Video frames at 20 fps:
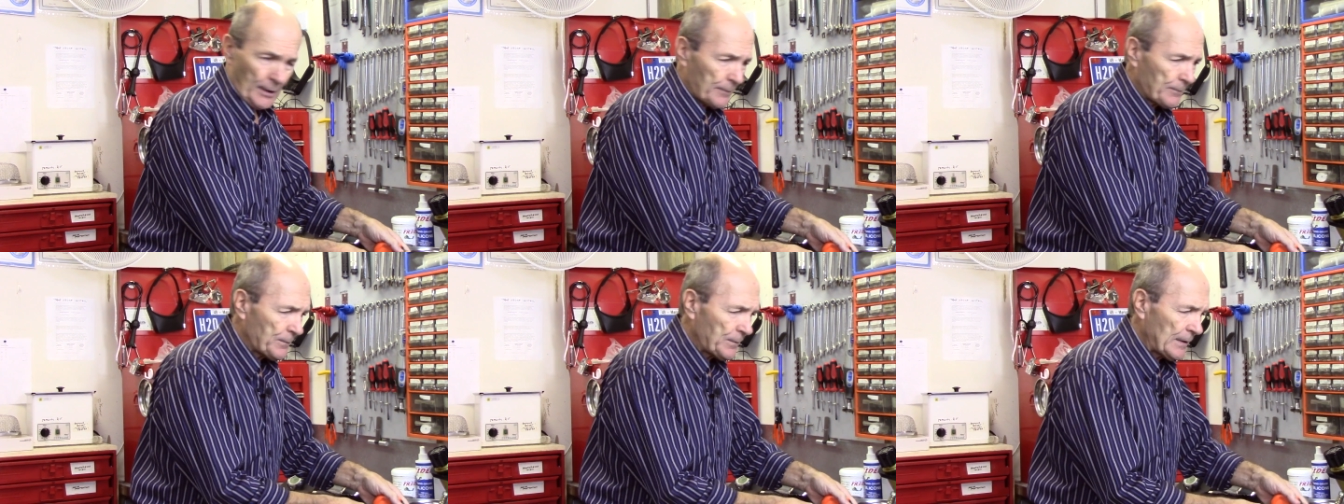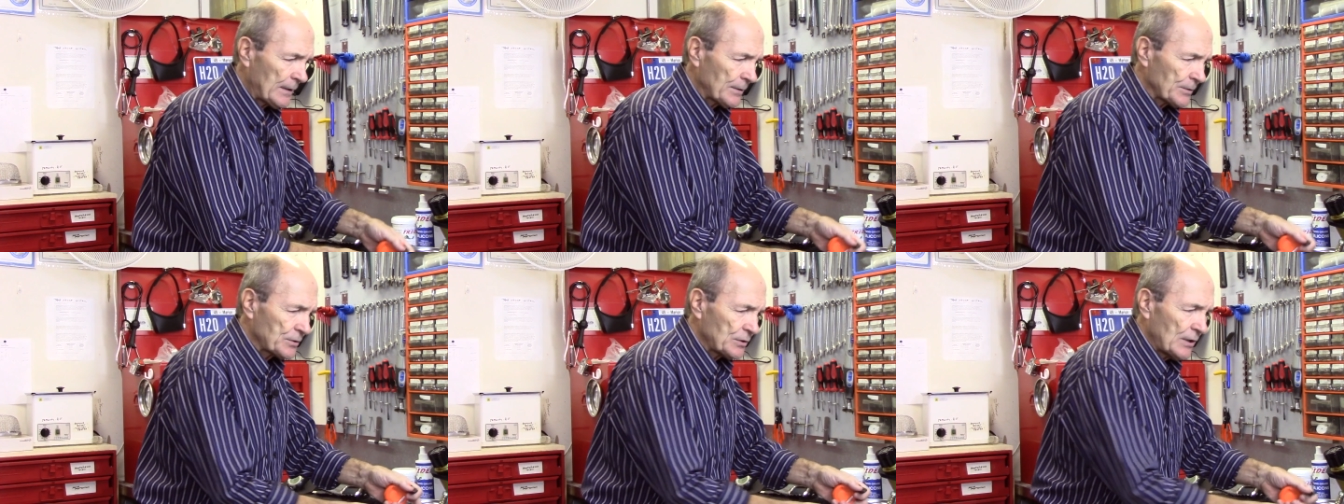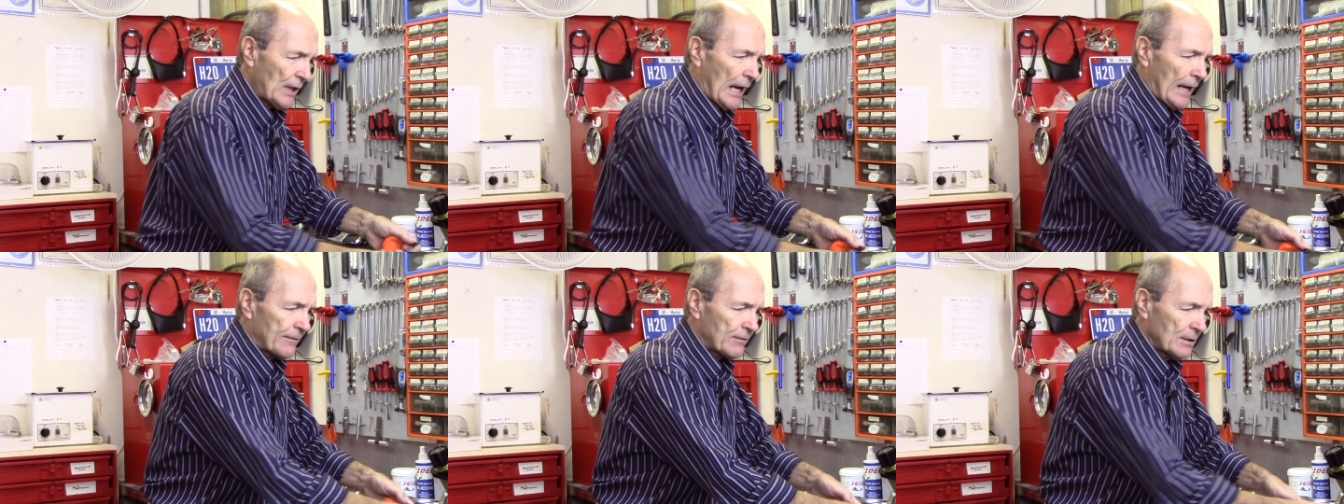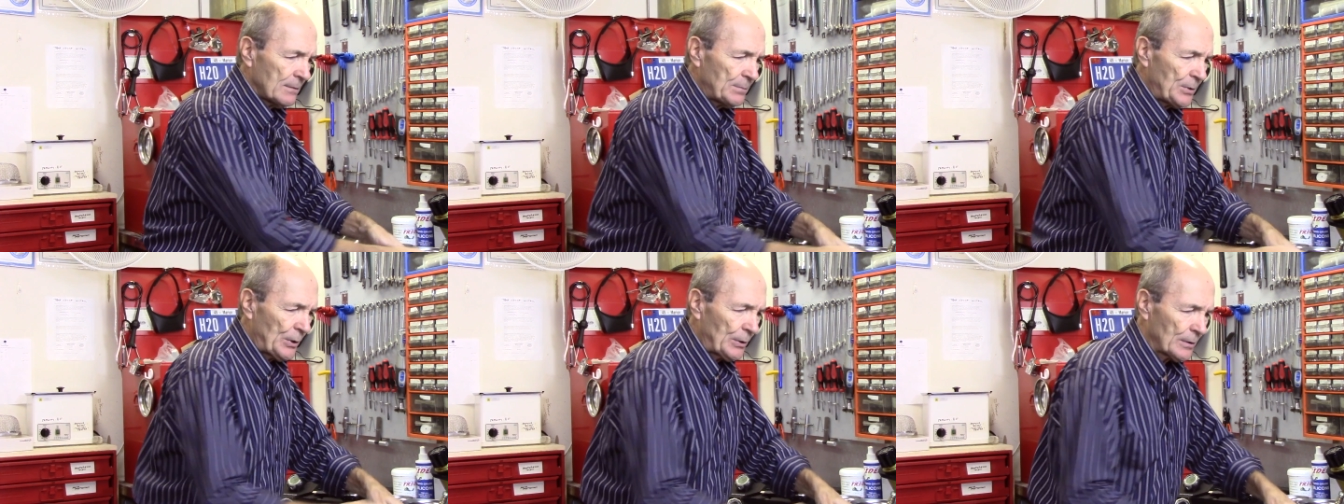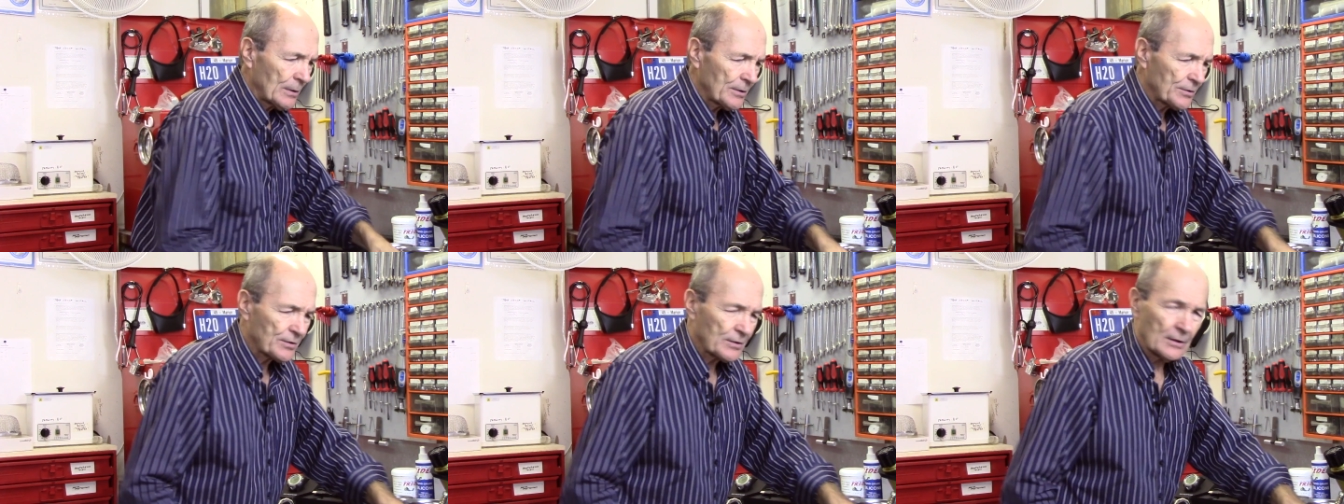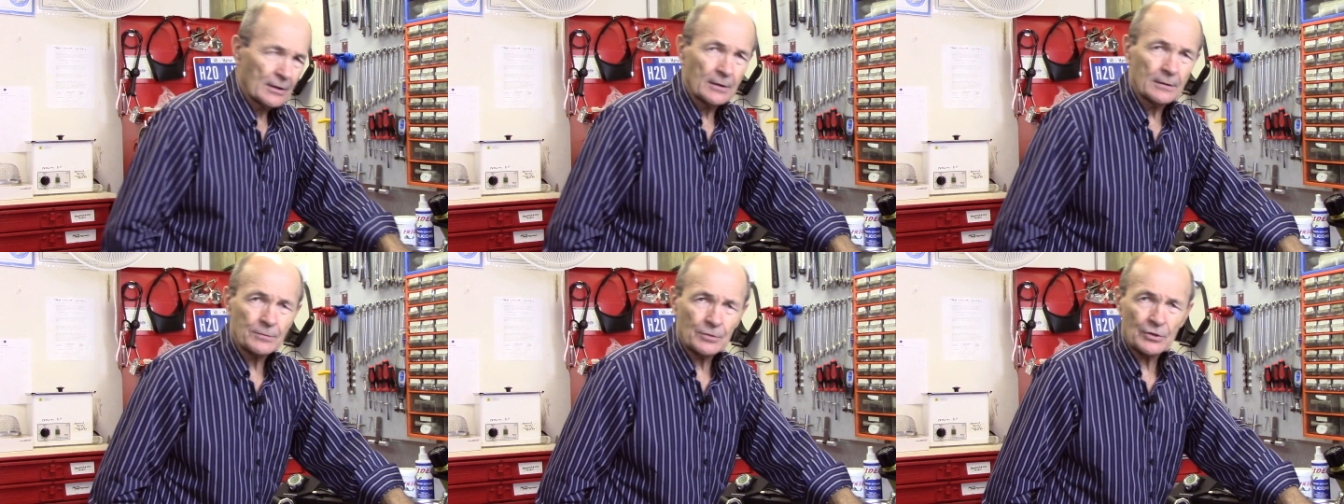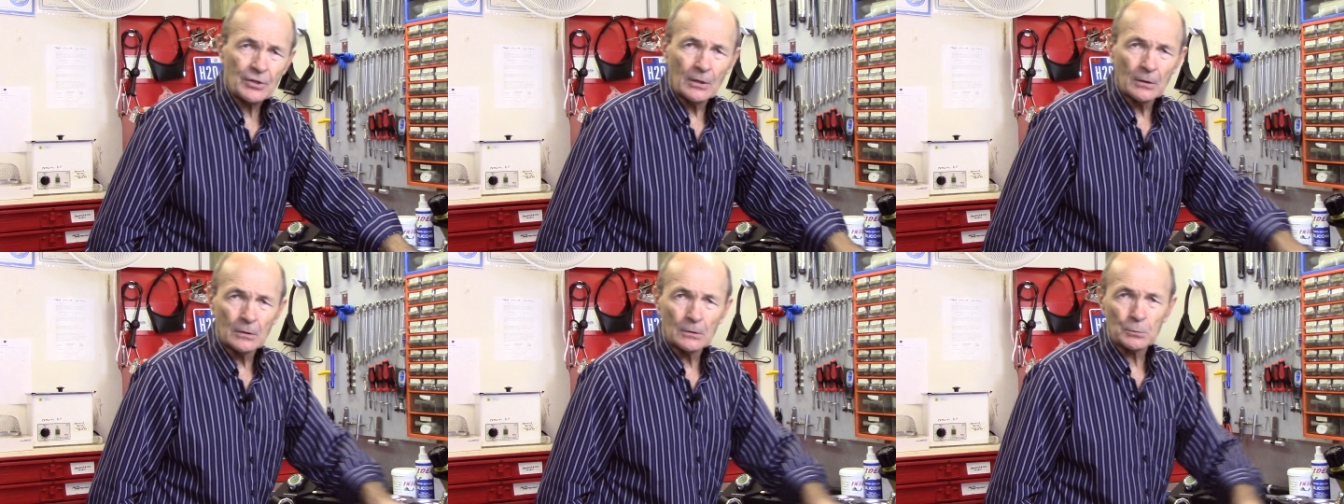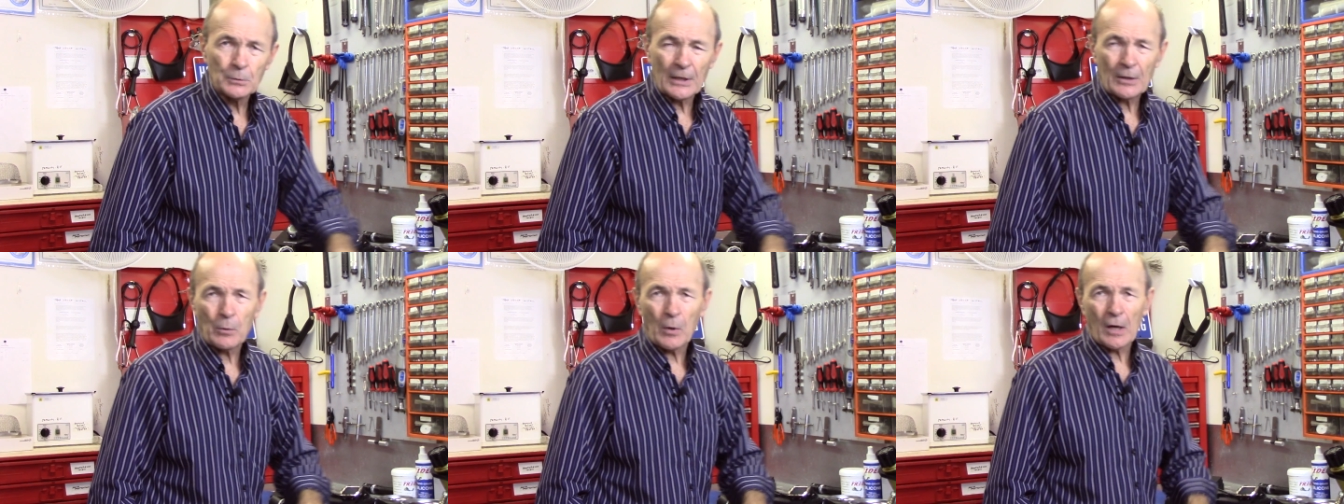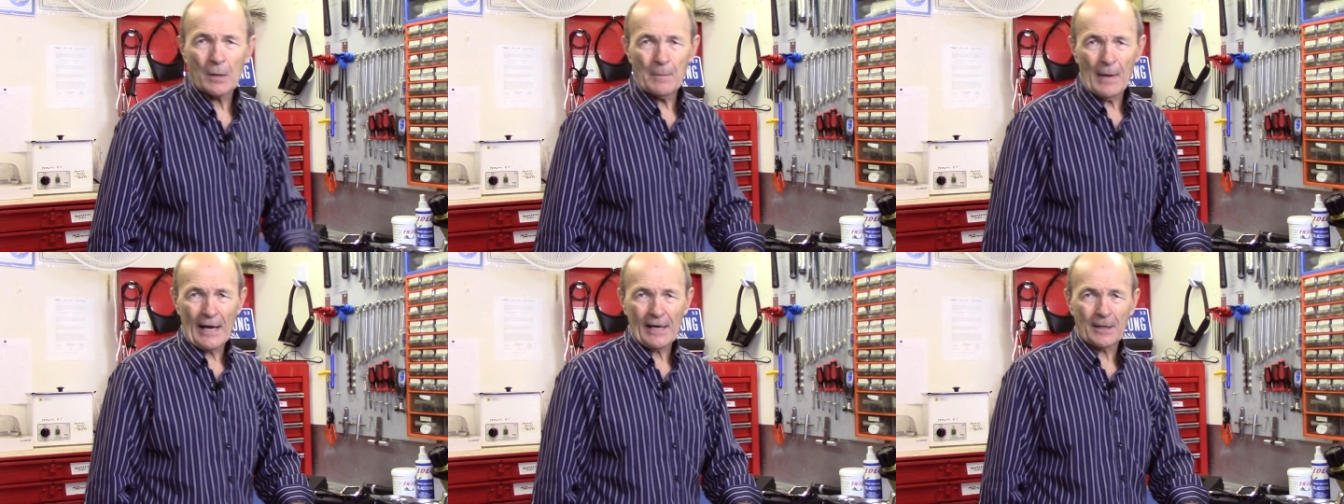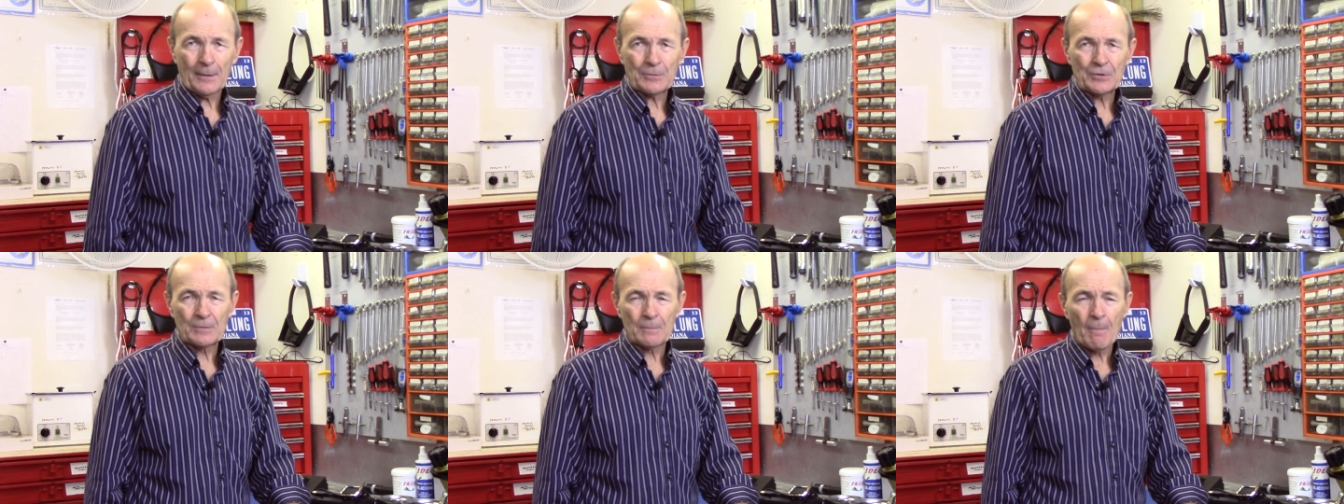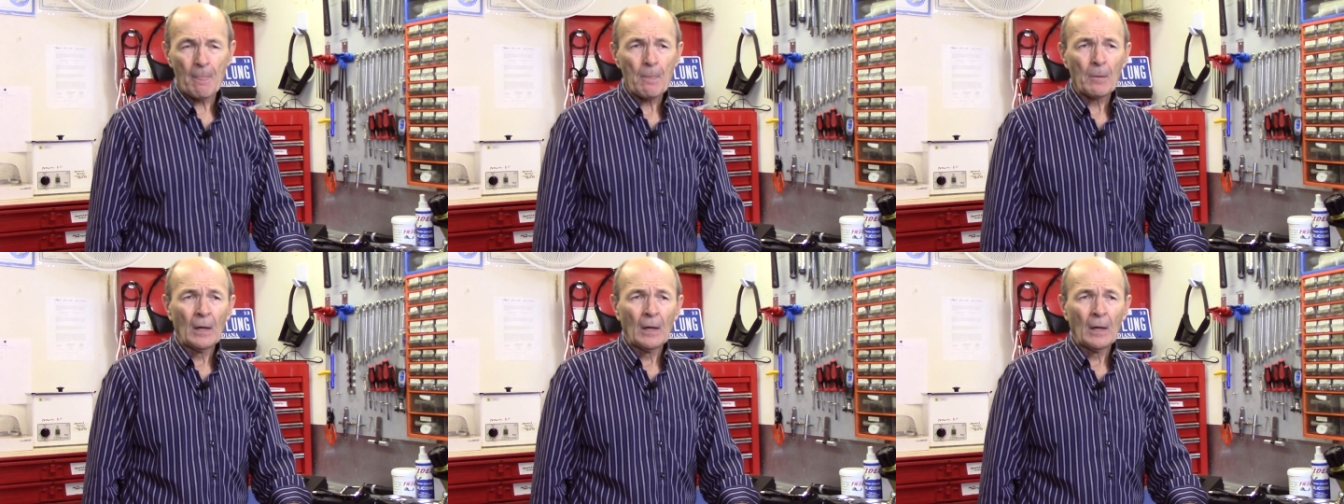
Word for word: it feels Dodge computers uh, still require backups.